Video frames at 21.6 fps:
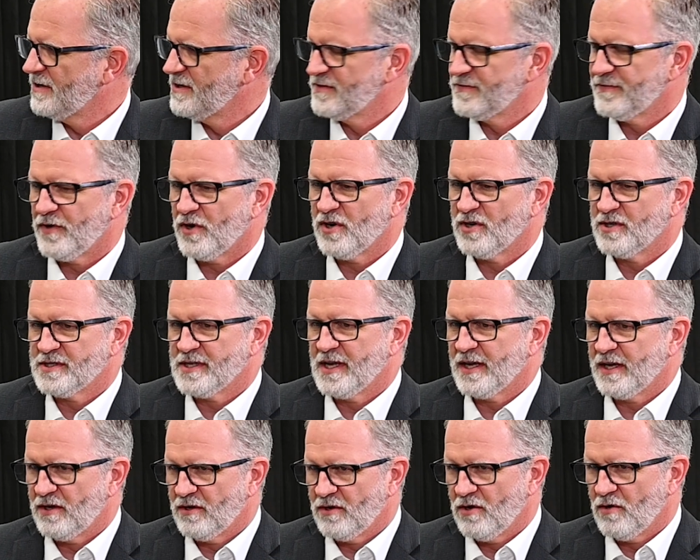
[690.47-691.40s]
as far as
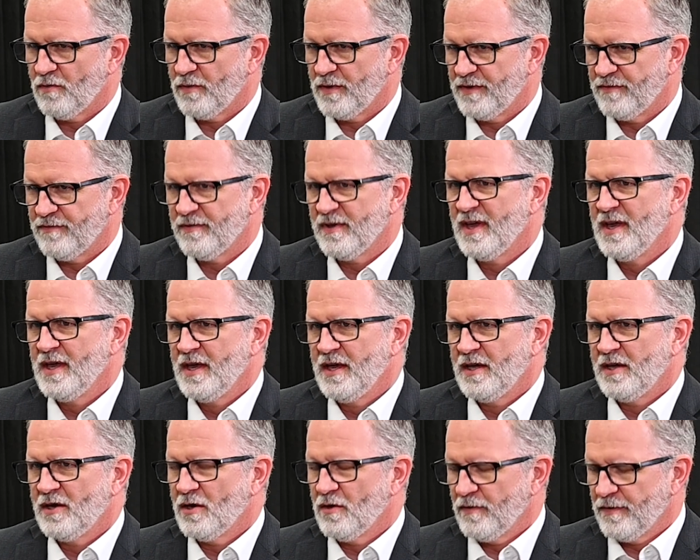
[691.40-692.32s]

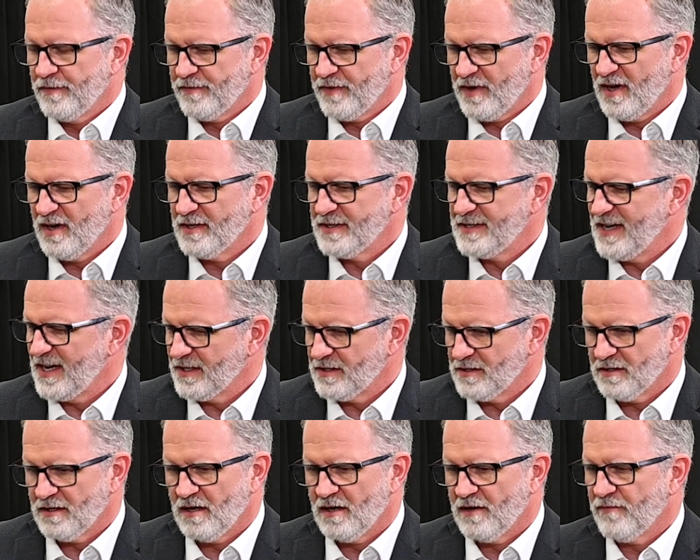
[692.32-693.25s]
we've
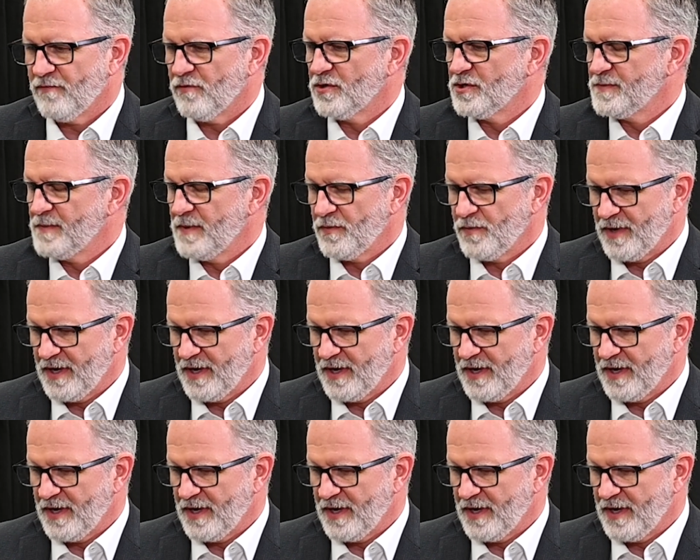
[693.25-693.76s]
contacted law enforcement.